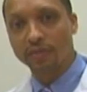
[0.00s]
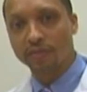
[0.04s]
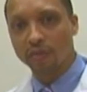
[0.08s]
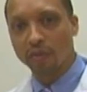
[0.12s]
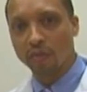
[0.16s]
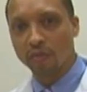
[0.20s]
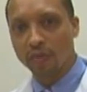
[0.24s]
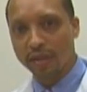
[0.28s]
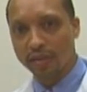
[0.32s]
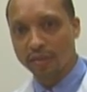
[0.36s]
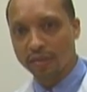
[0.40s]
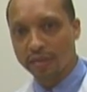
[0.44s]
for the
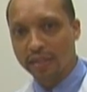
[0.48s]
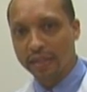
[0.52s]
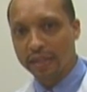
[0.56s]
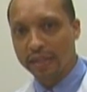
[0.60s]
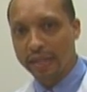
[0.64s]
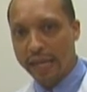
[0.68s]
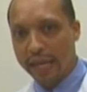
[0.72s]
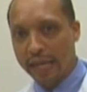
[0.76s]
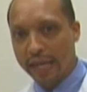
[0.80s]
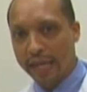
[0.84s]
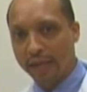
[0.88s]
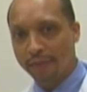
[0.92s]
rest of the
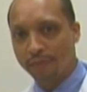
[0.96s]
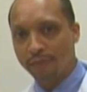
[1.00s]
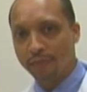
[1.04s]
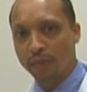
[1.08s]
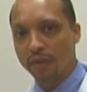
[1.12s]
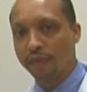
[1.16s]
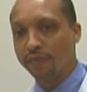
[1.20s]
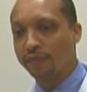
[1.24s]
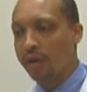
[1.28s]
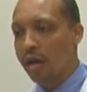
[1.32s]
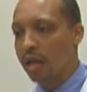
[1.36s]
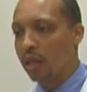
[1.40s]
day.
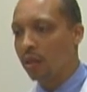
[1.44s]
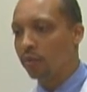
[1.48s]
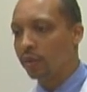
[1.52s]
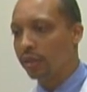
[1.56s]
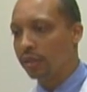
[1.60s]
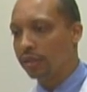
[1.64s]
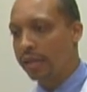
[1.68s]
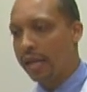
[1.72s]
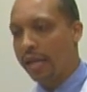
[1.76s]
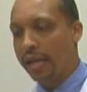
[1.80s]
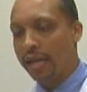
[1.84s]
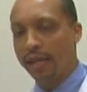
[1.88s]
The
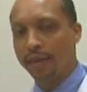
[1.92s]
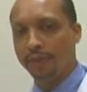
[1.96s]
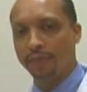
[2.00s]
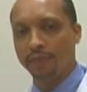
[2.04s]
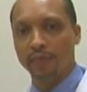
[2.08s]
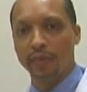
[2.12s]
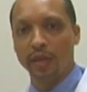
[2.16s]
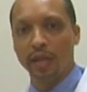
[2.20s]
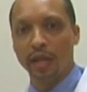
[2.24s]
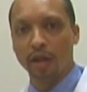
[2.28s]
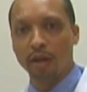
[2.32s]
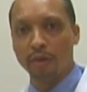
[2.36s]
following day,
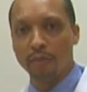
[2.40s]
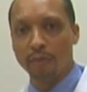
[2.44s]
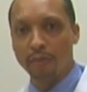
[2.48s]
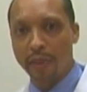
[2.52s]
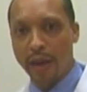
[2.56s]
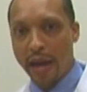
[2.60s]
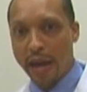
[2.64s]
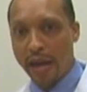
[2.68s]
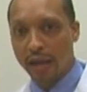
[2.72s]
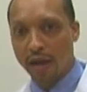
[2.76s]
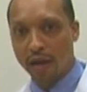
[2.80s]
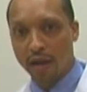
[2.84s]
they are
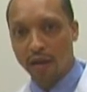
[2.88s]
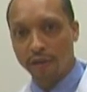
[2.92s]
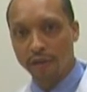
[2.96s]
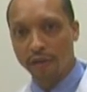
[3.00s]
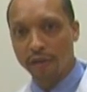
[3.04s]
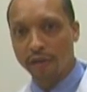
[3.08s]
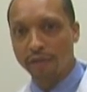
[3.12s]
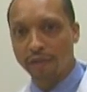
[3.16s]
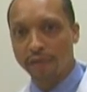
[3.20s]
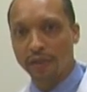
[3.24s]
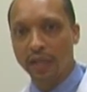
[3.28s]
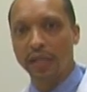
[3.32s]
back on
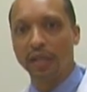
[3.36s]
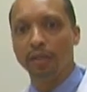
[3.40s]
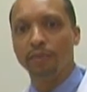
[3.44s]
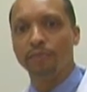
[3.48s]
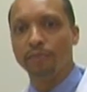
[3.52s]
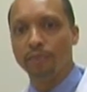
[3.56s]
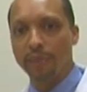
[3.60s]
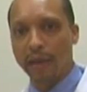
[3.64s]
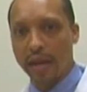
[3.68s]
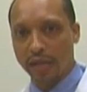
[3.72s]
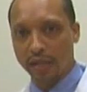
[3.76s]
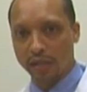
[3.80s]
their
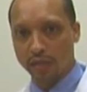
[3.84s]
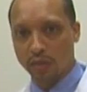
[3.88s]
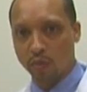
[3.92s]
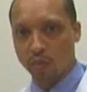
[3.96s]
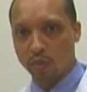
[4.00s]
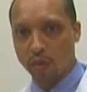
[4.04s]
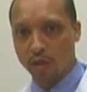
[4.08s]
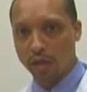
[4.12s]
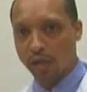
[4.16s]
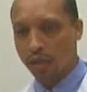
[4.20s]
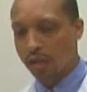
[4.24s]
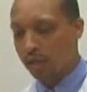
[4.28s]
feet, back to
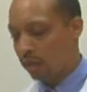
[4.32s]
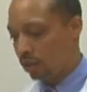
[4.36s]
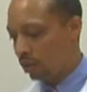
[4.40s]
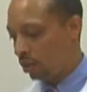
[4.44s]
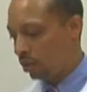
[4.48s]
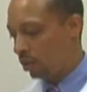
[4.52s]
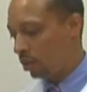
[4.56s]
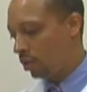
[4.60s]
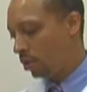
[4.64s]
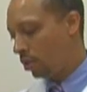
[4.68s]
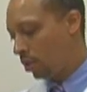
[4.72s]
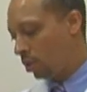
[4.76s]
work,
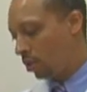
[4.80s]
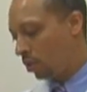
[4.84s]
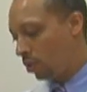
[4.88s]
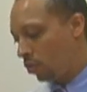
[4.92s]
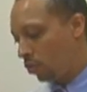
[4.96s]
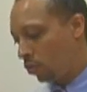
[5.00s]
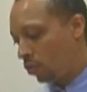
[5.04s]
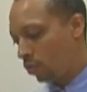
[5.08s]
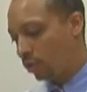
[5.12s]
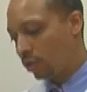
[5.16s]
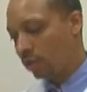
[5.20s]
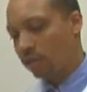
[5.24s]

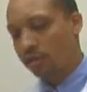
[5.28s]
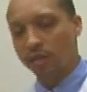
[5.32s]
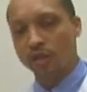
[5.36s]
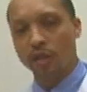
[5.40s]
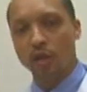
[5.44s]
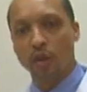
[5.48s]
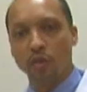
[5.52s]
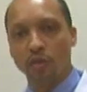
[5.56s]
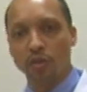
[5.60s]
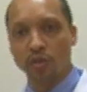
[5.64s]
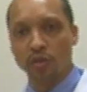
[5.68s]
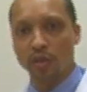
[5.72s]
just
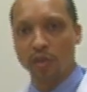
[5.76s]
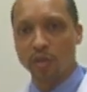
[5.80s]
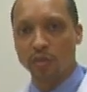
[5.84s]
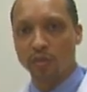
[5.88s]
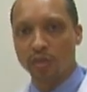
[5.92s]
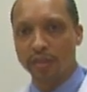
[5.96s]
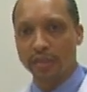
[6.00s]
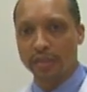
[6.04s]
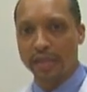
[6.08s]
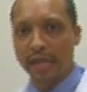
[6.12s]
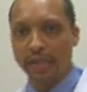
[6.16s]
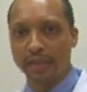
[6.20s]
no
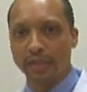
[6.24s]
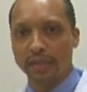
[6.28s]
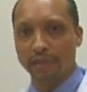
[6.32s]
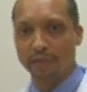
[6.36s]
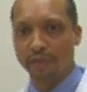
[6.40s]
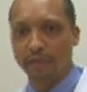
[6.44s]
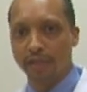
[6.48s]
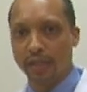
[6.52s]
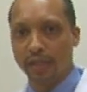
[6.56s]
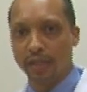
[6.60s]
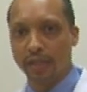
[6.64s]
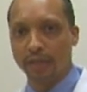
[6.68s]
strenuous
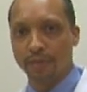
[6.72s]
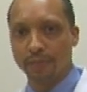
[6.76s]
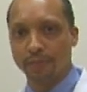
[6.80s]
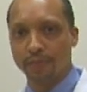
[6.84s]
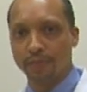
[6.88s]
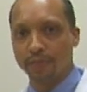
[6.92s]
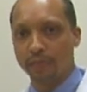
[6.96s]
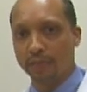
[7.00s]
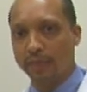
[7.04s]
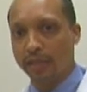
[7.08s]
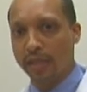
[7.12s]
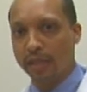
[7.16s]
activity.
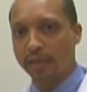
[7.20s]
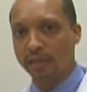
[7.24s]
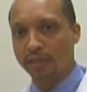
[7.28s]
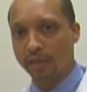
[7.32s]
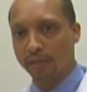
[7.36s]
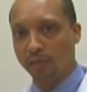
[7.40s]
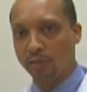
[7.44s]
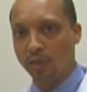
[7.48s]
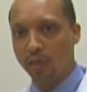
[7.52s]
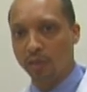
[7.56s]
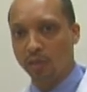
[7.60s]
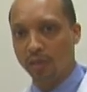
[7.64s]
That's the
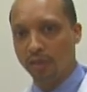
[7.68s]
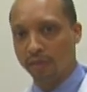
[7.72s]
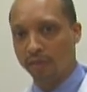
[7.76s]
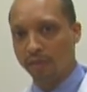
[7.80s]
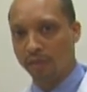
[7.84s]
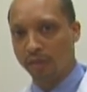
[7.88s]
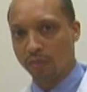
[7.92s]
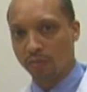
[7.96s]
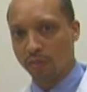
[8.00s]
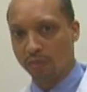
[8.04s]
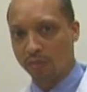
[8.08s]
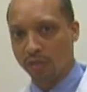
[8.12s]
beauty of
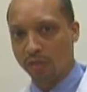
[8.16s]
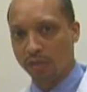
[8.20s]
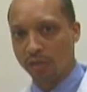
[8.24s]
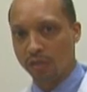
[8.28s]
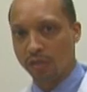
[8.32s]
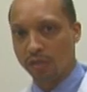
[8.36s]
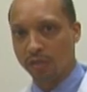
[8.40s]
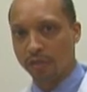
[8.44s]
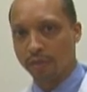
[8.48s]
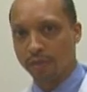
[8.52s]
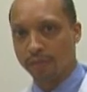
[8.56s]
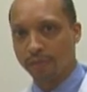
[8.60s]
this
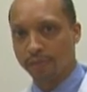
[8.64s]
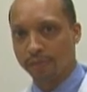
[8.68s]
procedure.